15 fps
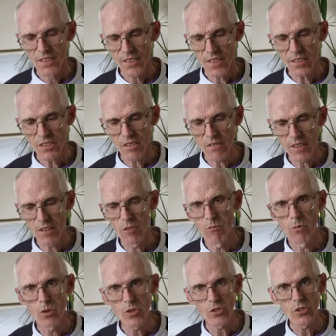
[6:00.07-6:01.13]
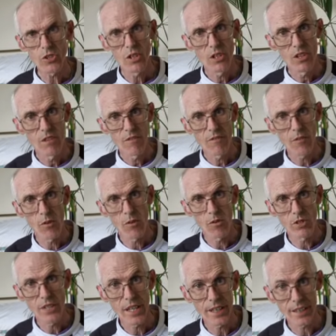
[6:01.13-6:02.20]
thank you very much
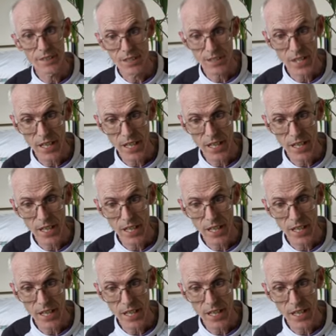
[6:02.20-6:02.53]
for taking the